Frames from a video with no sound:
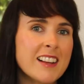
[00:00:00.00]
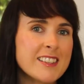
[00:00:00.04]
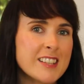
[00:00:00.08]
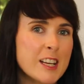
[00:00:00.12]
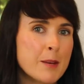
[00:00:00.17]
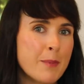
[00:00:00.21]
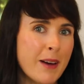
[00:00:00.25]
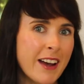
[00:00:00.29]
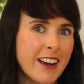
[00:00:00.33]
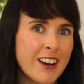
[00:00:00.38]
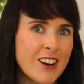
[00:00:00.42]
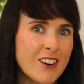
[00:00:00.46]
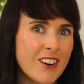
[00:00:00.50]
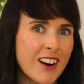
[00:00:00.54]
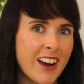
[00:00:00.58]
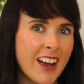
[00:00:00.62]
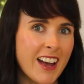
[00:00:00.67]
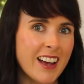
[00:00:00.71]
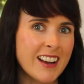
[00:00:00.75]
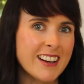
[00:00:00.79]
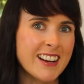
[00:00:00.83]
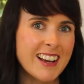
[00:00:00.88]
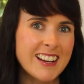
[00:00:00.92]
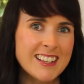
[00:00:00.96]
I'll see you back here
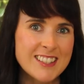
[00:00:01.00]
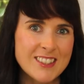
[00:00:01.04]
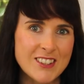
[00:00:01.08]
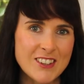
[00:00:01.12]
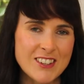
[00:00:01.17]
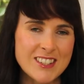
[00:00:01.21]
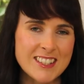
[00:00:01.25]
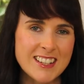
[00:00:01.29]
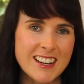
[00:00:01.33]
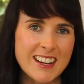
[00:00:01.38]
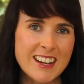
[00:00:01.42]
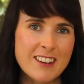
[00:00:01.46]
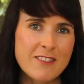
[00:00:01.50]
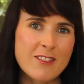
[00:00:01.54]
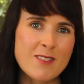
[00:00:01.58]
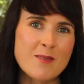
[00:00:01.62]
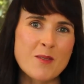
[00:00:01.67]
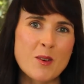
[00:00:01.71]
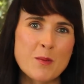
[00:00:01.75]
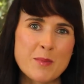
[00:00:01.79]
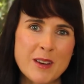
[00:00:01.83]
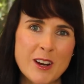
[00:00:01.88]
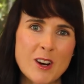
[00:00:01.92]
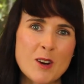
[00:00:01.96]
again next Thursday for
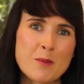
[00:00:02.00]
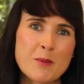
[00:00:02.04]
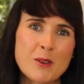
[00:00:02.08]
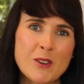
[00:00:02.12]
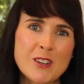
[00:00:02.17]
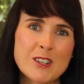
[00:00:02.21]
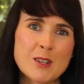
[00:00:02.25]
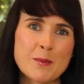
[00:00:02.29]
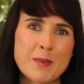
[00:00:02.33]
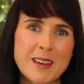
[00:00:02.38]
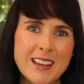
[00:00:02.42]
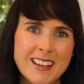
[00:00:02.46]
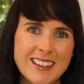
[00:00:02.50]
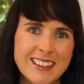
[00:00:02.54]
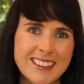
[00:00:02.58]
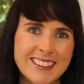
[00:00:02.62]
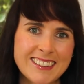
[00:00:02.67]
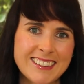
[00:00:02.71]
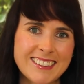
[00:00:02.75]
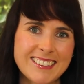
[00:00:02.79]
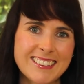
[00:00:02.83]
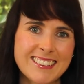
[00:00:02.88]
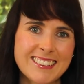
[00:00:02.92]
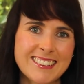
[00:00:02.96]
more Bigger Bolder
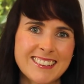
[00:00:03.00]
Baking.